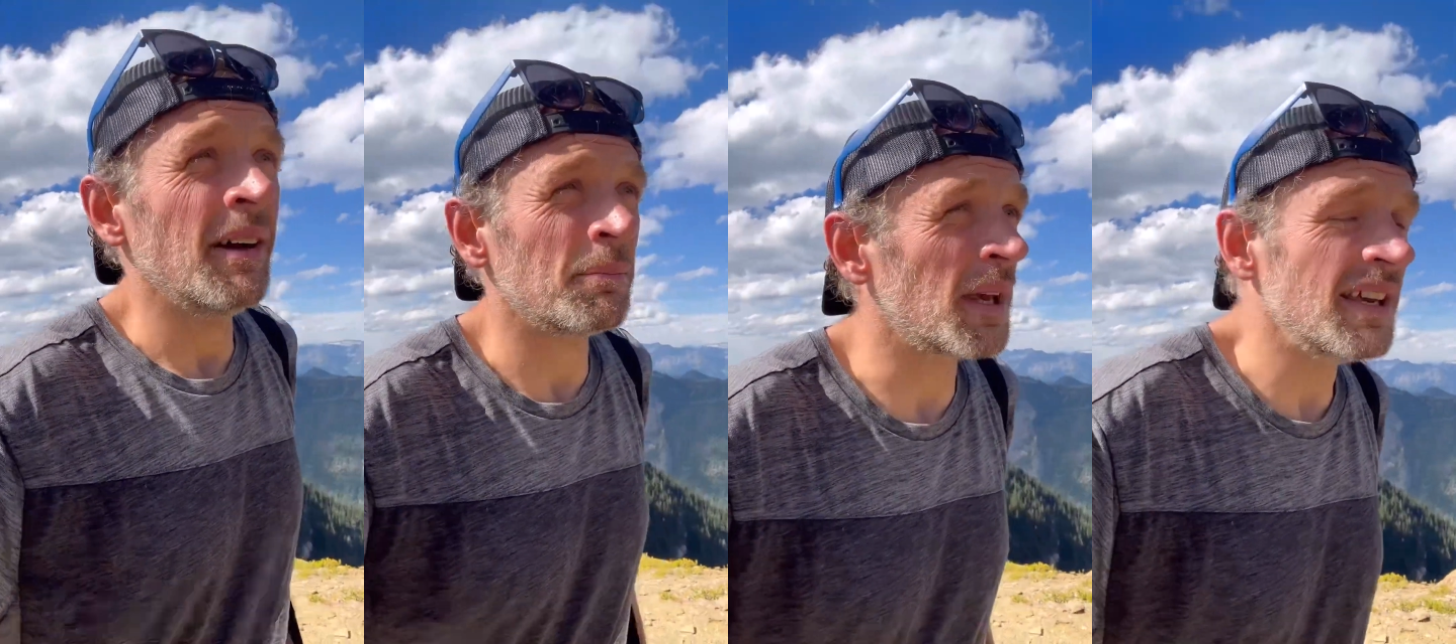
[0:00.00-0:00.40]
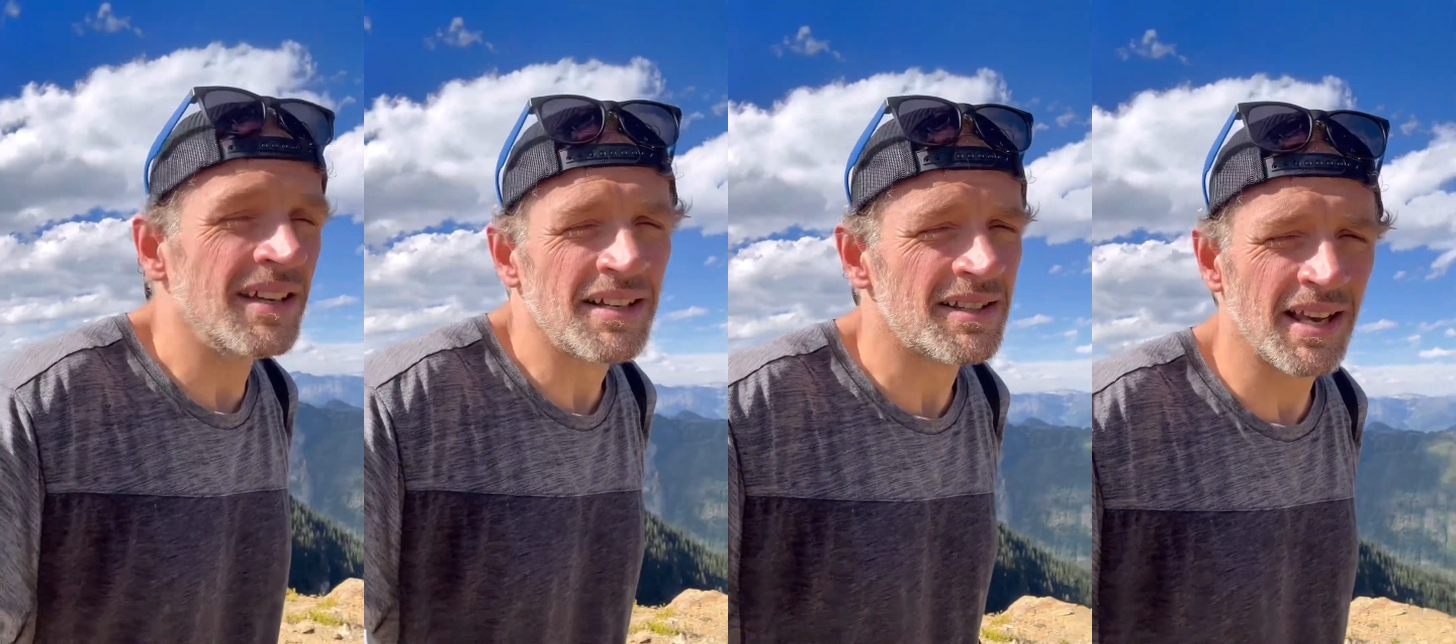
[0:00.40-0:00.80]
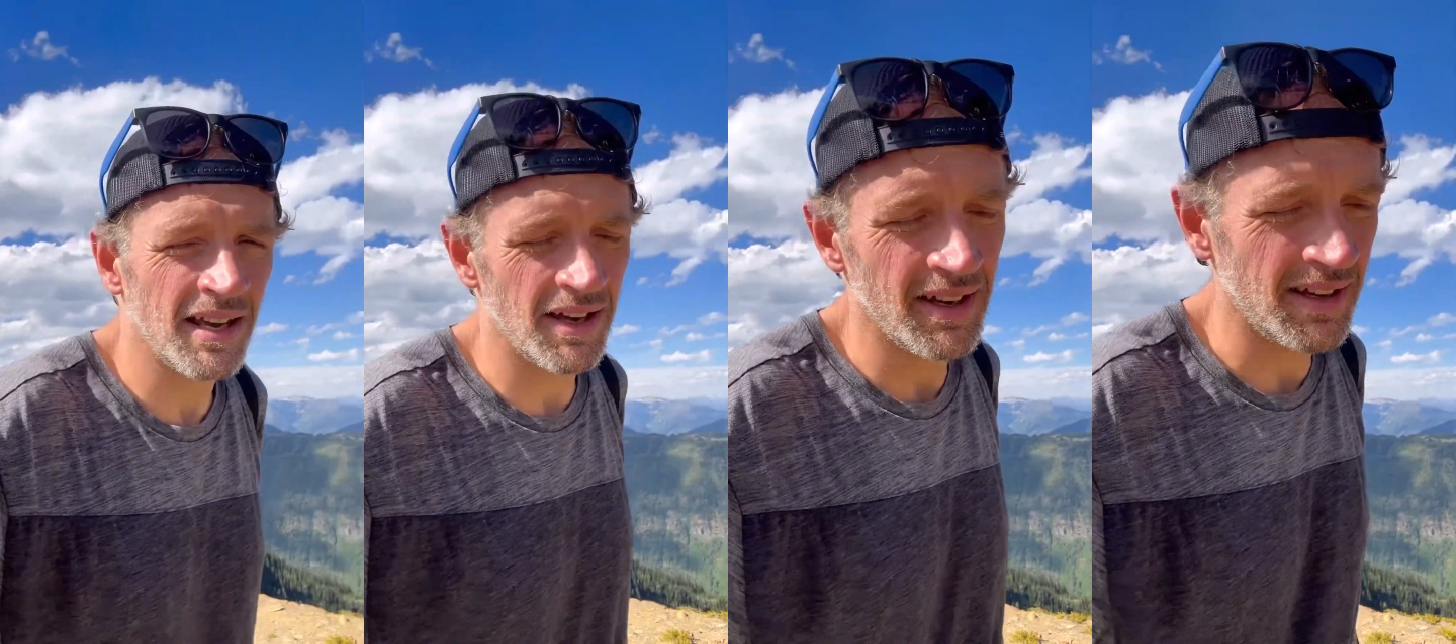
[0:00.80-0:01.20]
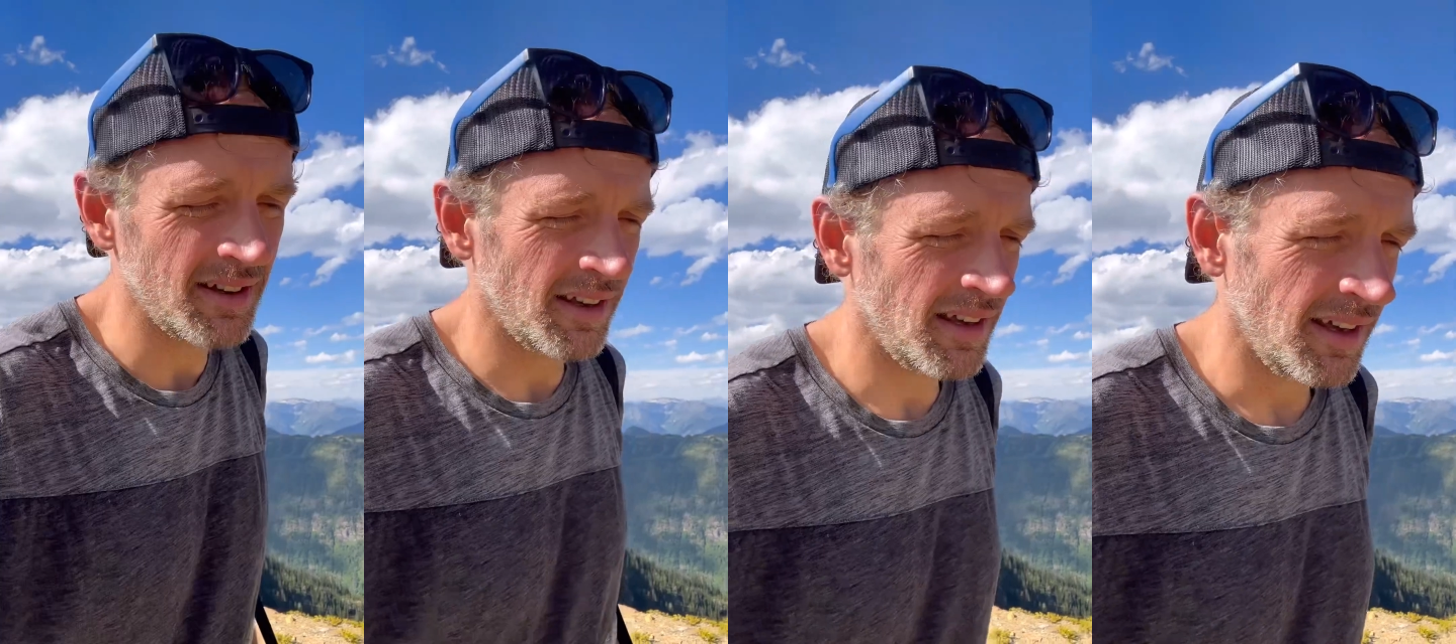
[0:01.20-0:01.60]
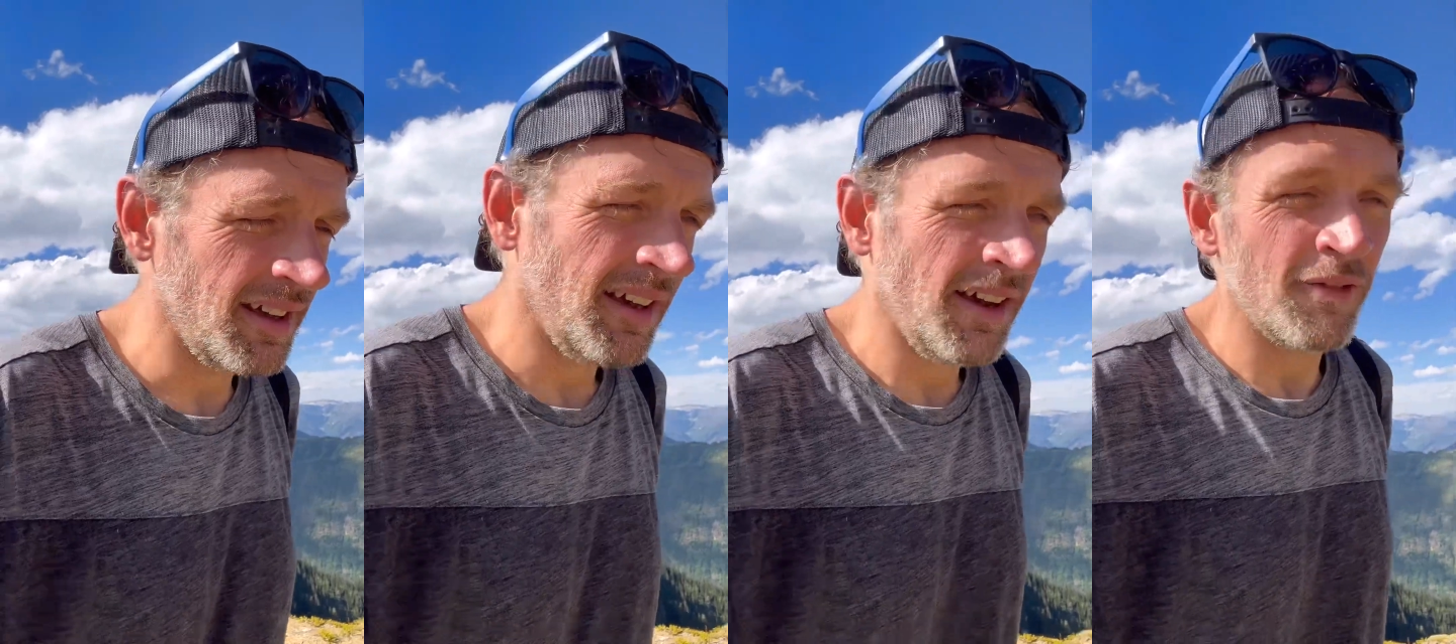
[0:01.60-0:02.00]
peace,
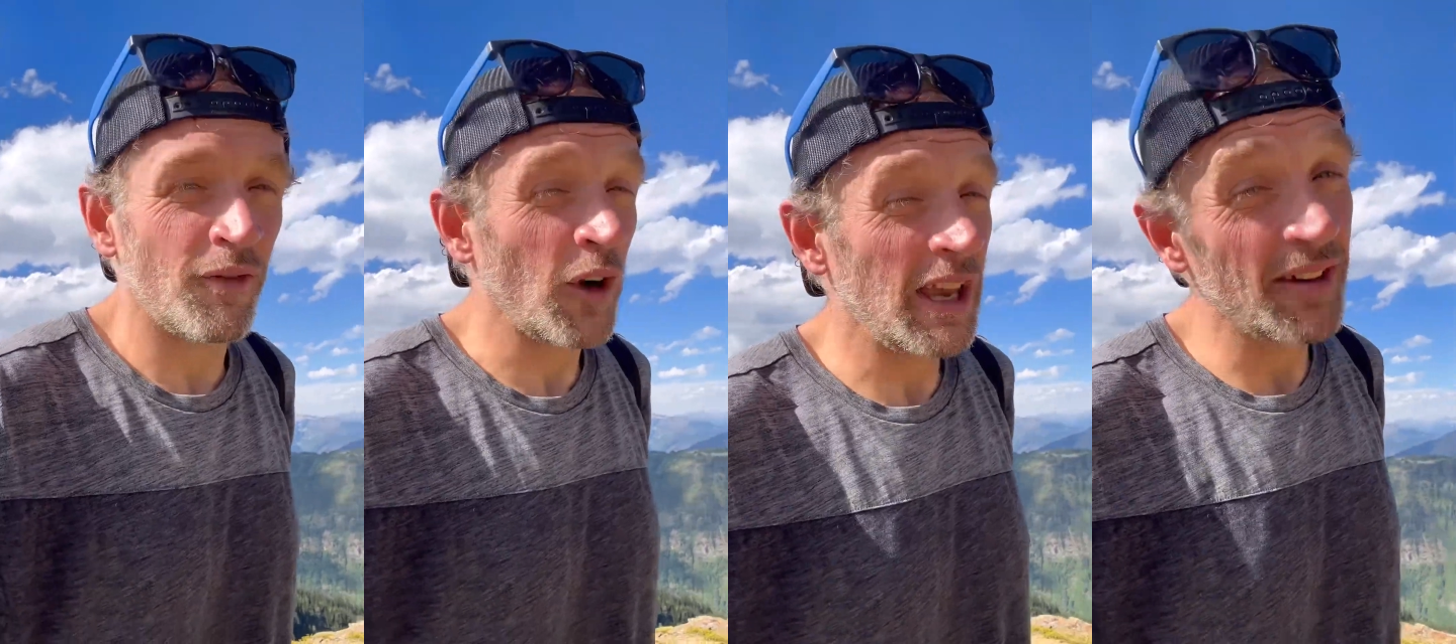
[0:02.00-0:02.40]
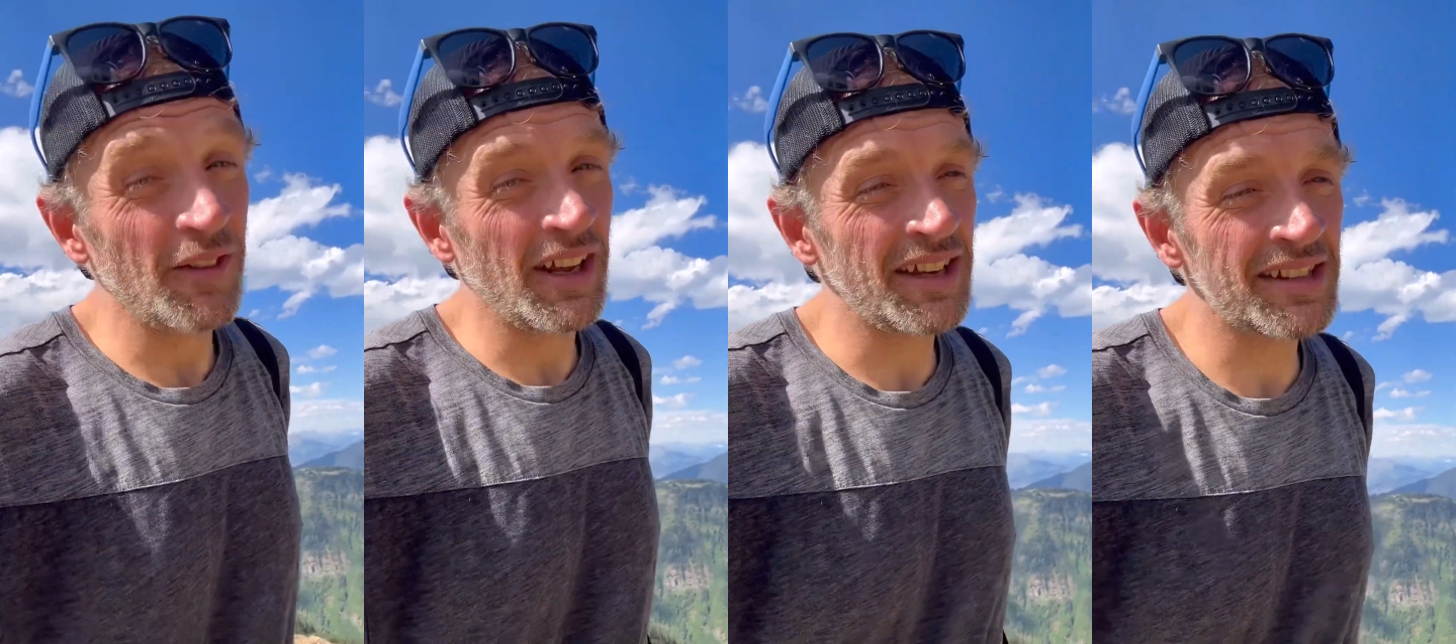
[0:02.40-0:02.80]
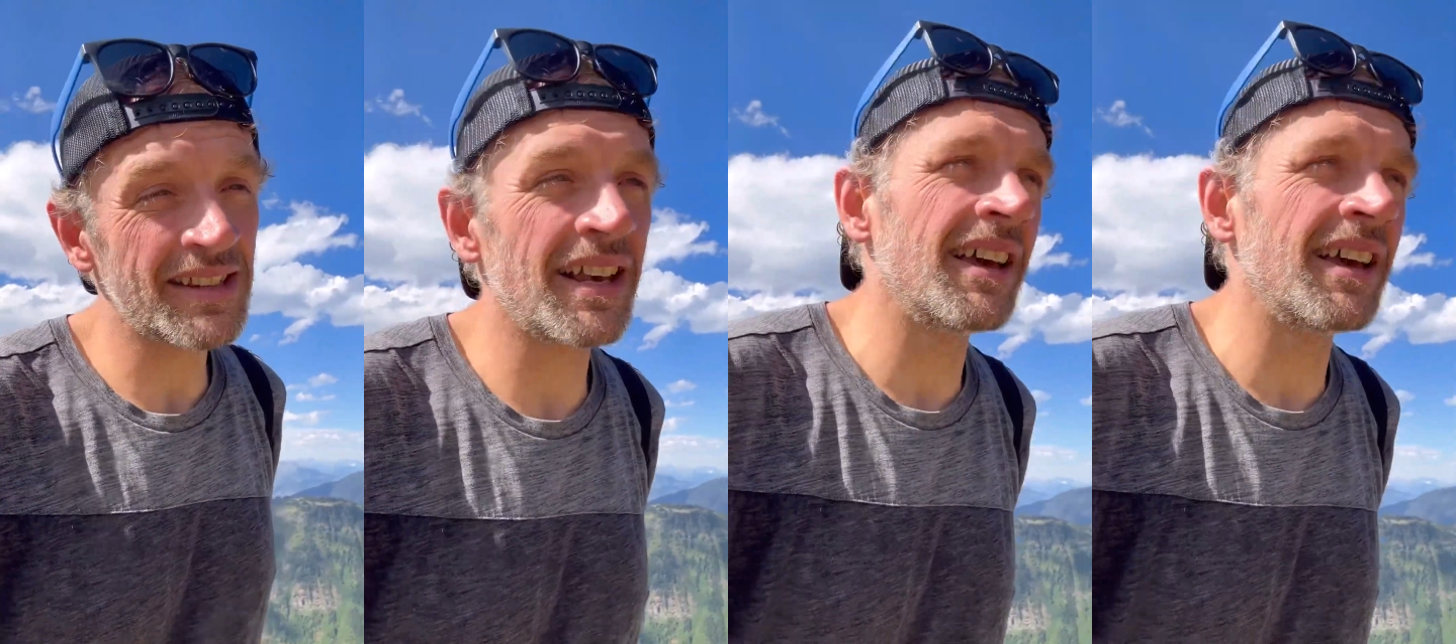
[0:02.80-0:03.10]
forgiveness,